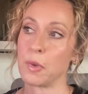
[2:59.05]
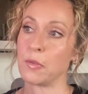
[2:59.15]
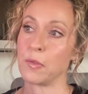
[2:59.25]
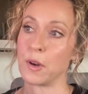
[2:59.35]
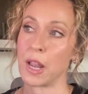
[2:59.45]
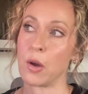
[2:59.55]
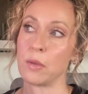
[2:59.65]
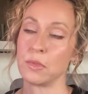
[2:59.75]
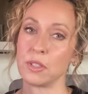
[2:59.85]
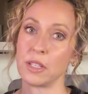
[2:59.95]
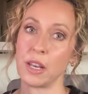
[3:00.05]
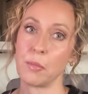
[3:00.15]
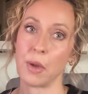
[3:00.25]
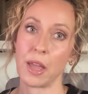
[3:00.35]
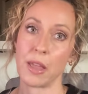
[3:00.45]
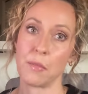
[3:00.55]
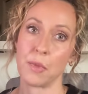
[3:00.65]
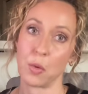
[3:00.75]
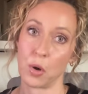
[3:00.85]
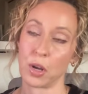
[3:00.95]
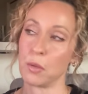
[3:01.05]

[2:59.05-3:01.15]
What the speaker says: But for now, I'm sitting by my work